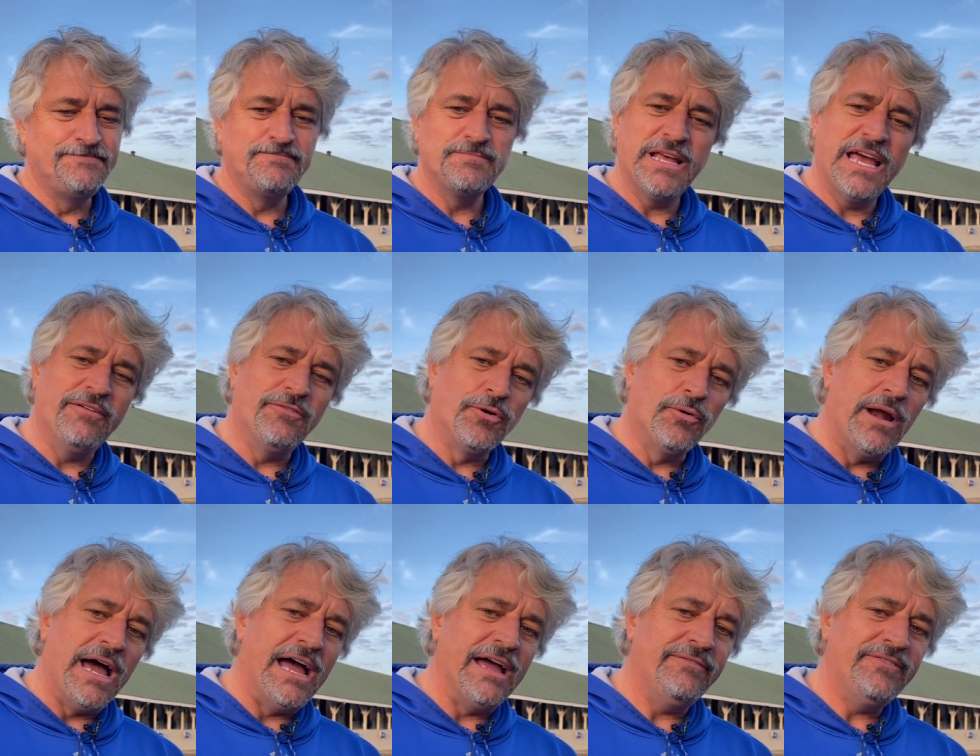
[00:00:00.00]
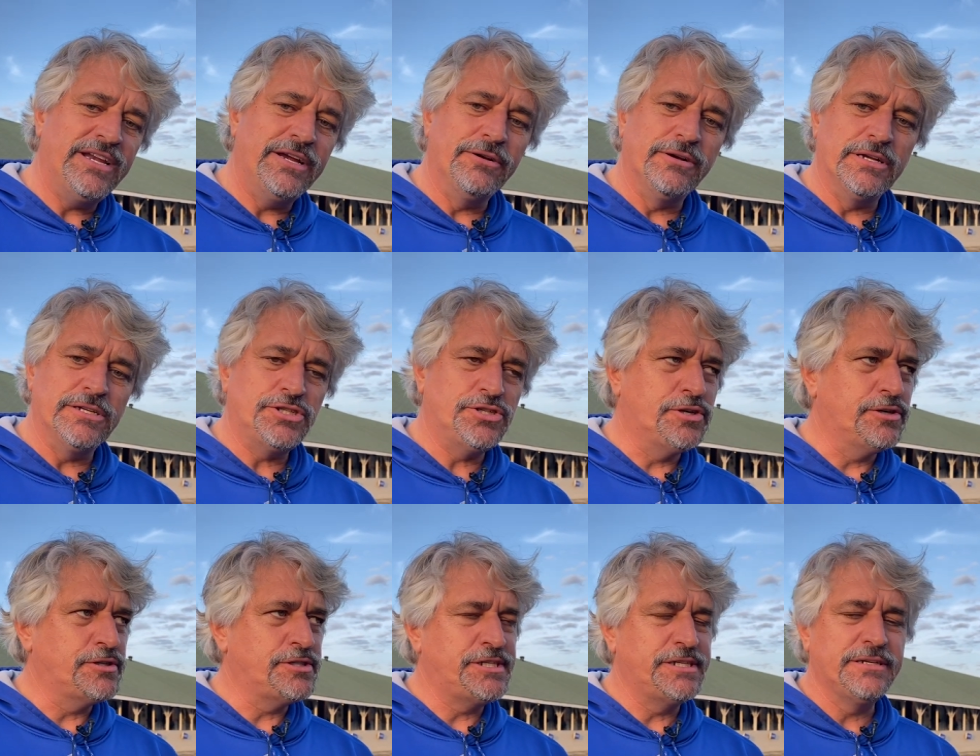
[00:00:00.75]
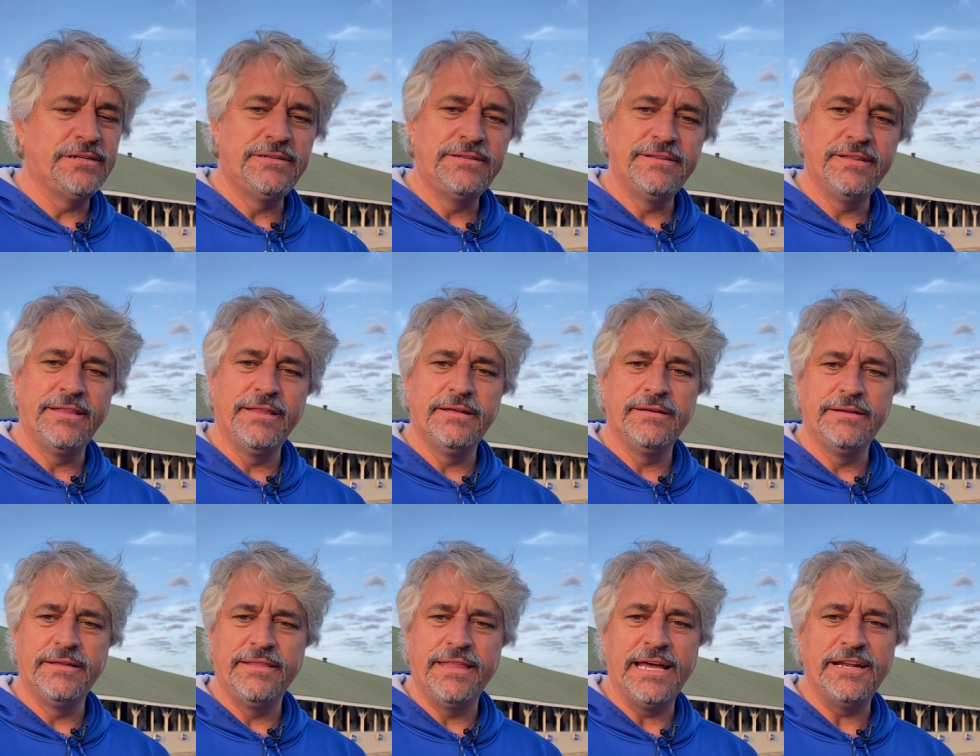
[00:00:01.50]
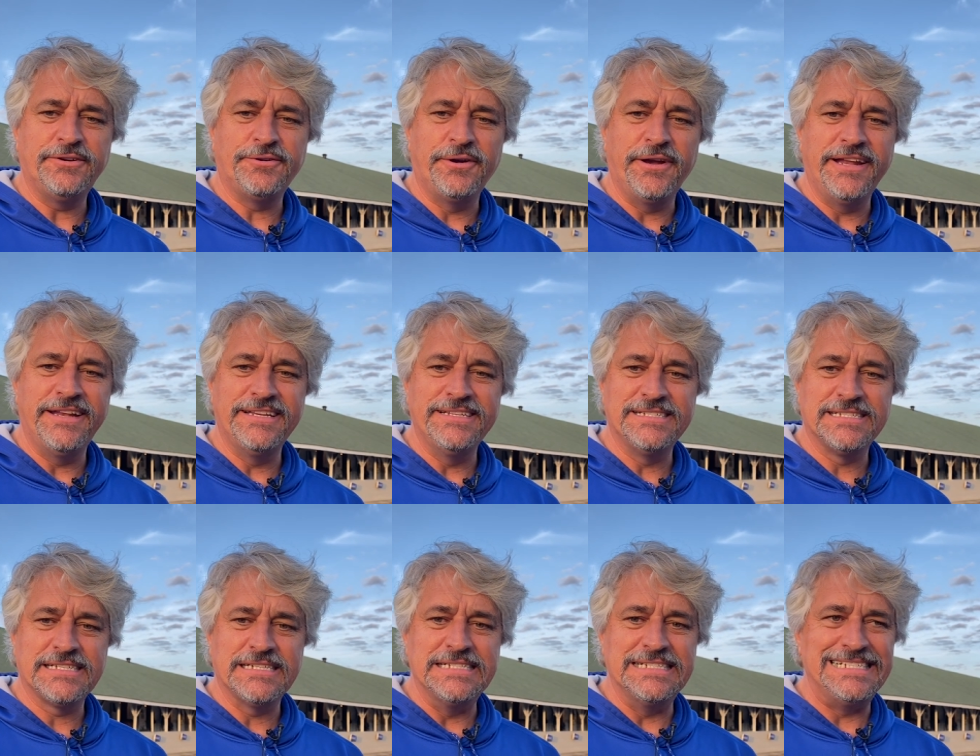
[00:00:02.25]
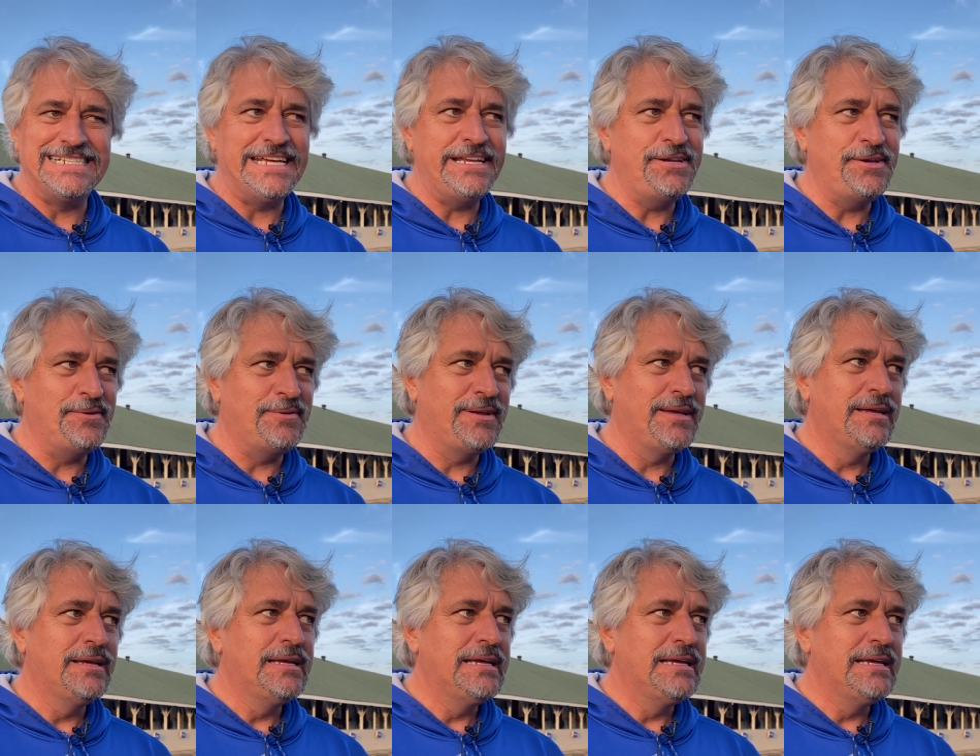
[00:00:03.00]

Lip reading: have arrived here at Churchill, that trend has continued.